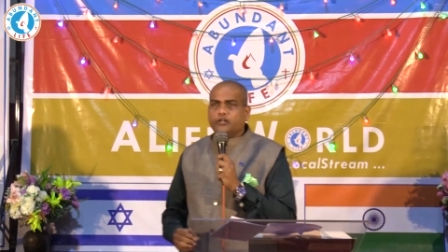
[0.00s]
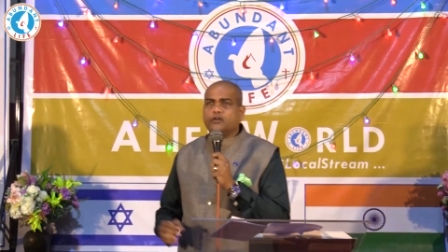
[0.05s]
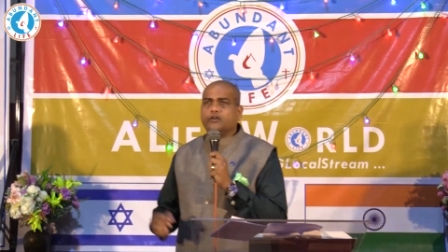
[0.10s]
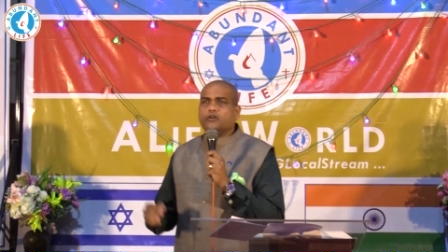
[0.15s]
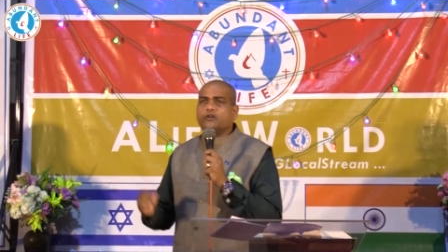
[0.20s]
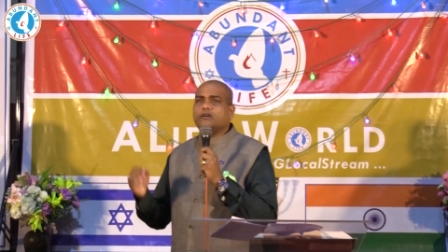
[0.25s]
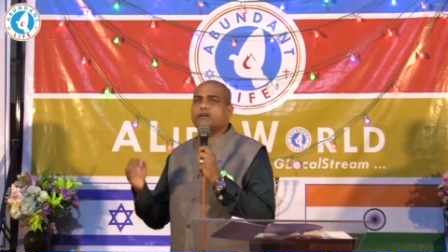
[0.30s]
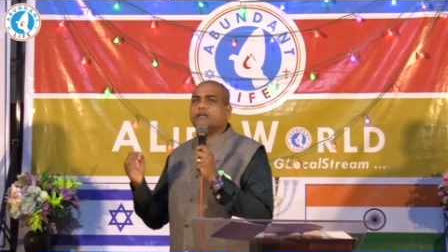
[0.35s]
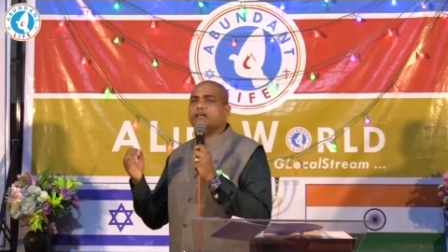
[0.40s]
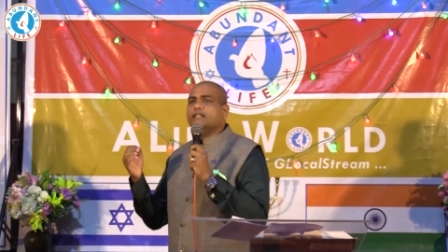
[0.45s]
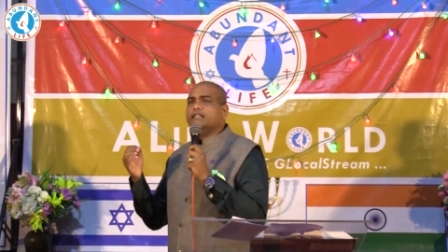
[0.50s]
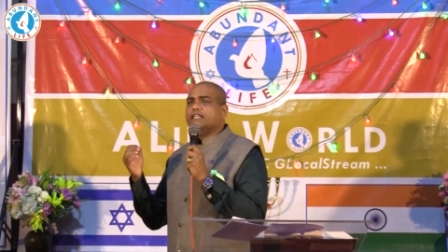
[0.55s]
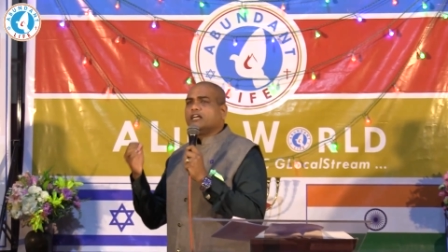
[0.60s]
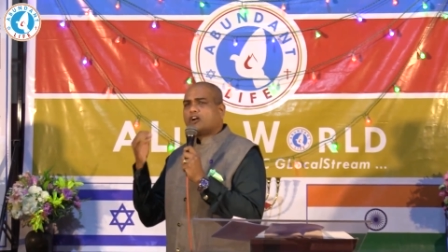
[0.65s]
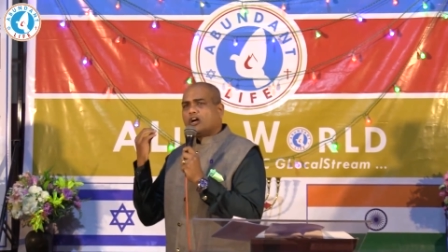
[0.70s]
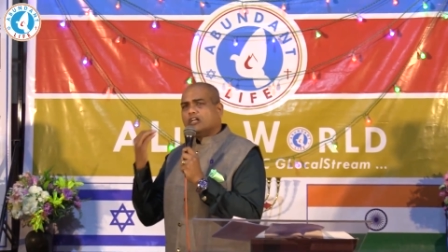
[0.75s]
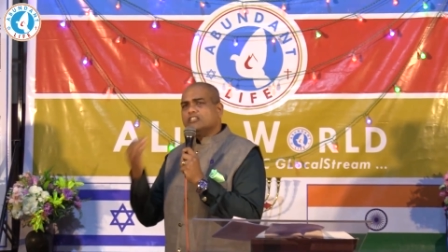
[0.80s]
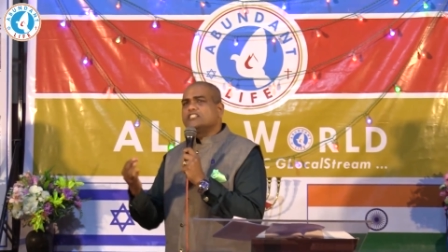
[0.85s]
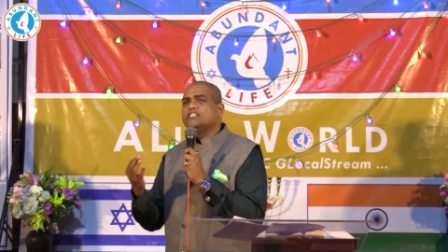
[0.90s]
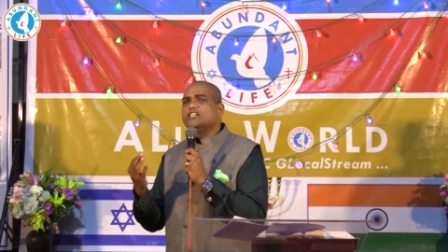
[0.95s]
You know, the
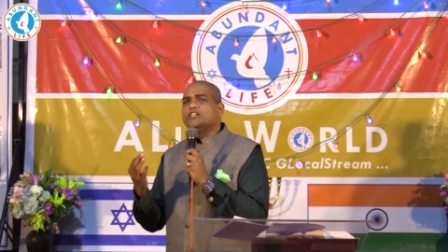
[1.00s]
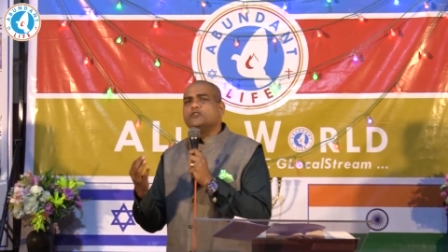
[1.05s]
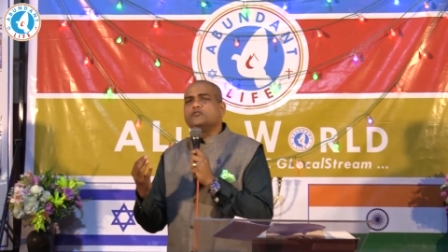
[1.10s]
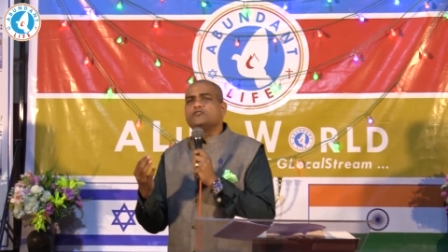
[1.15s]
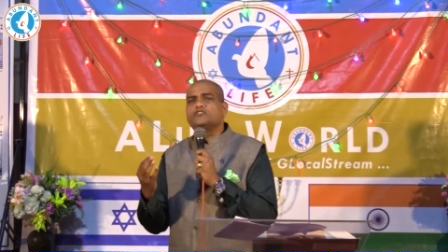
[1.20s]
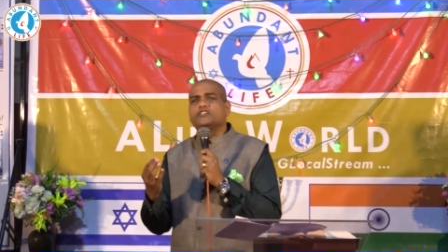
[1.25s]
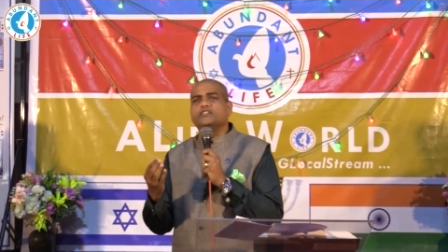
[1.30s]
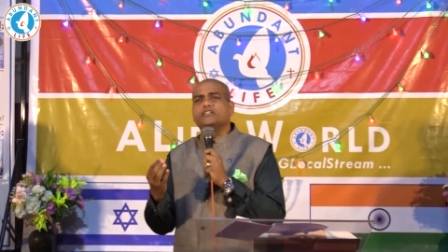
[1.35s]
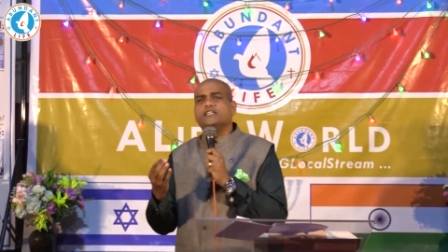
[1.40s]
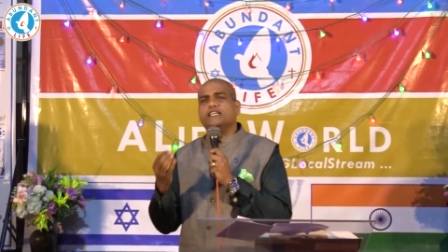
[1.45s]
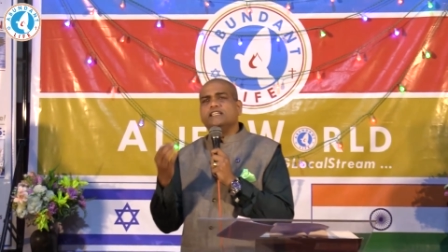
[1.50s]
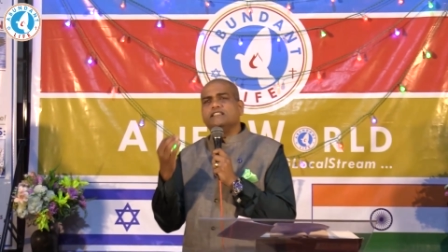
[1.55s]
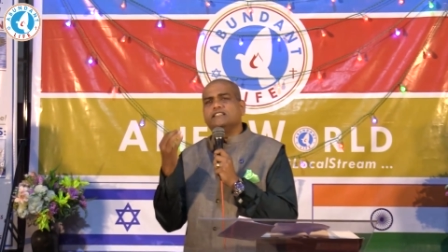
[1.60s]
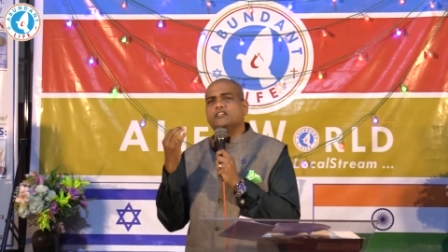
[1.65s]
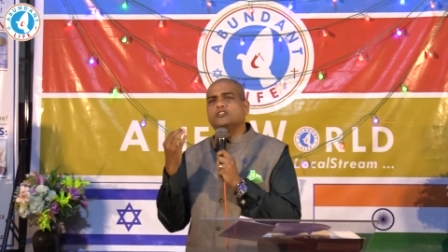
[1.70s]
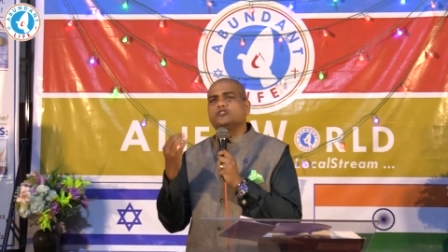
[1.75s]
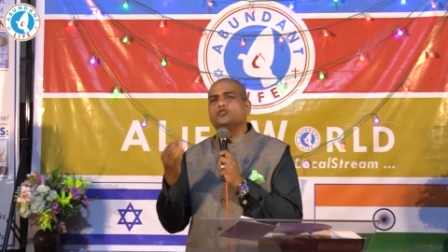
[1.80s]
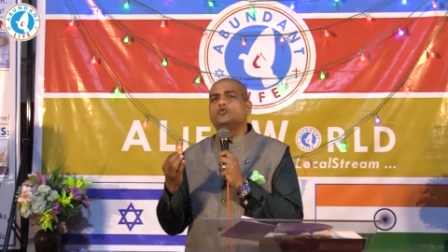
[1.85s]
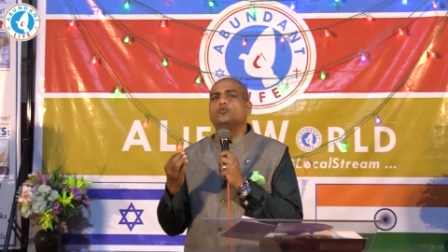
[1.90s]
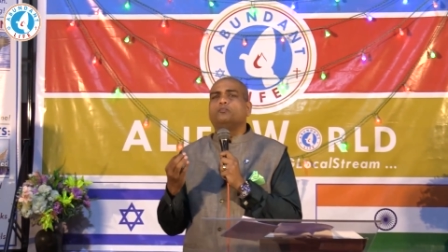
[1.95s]
Constitution is
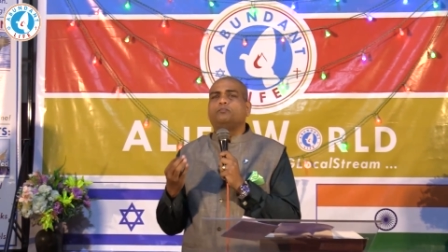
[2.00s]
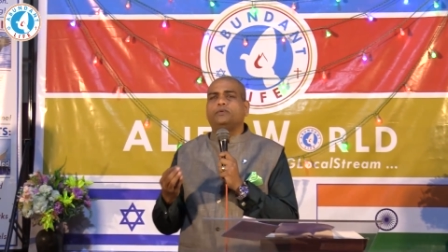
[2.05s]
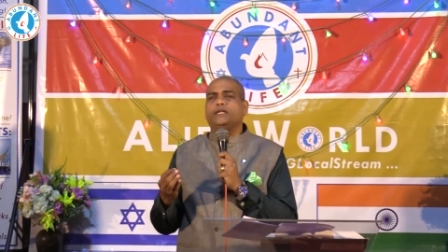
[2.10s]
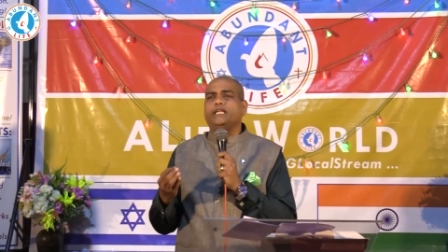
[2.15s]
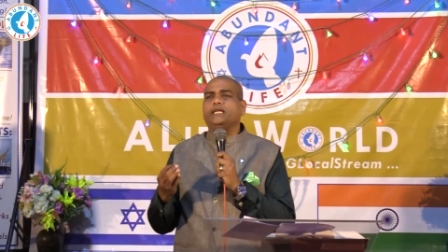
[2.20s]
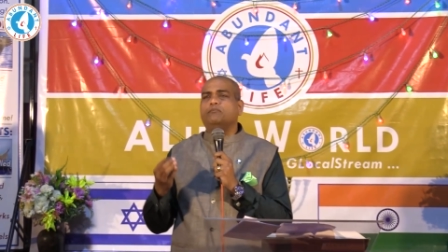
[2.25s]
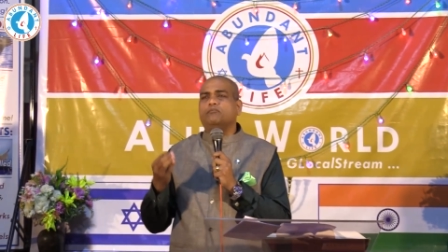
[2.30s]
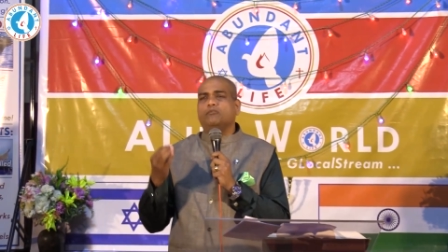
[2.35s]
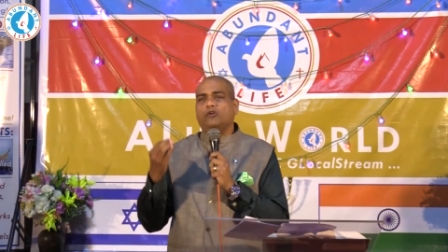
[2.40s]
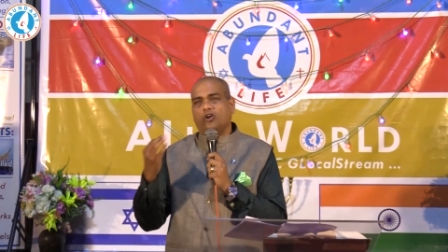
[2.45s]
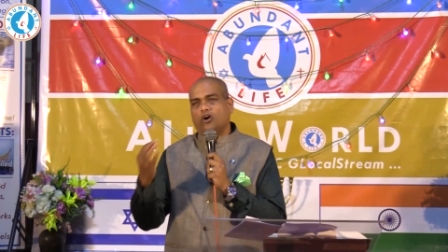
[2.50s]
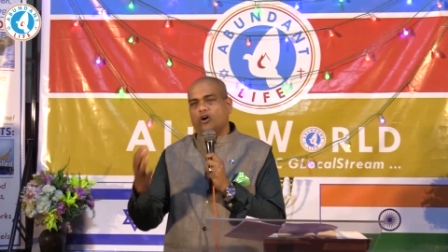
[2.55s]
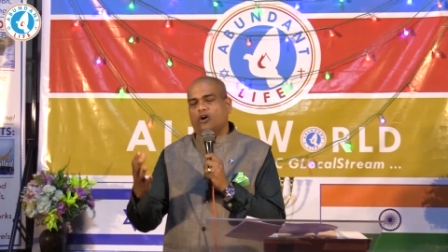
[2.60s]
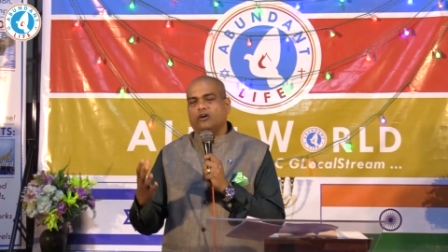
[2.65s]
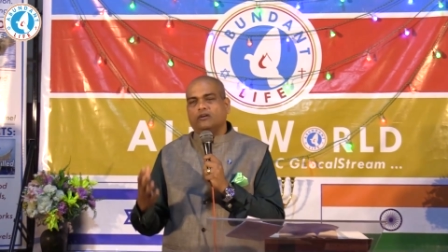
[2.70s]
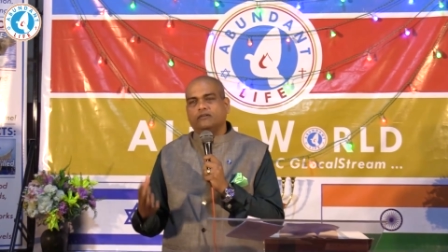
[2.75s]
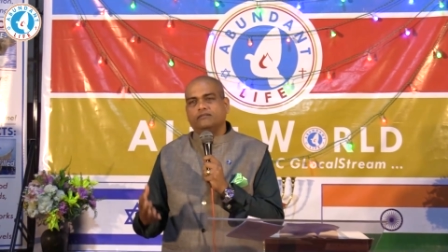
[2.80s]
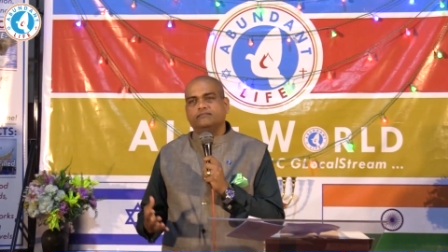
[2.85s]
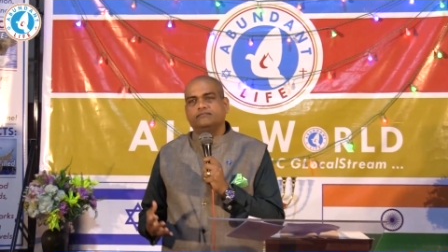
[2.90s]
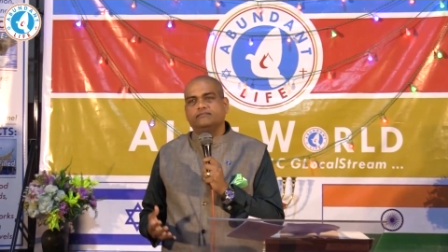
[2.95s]
the supreme
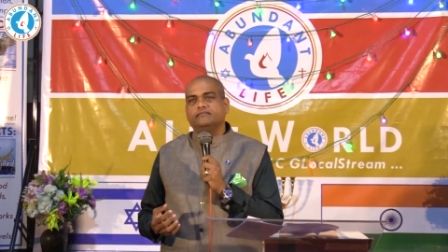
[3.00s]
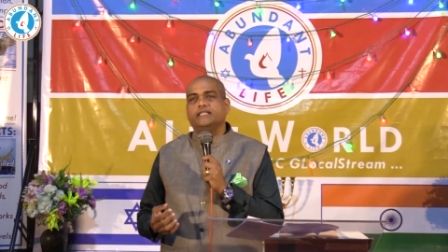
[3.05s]
law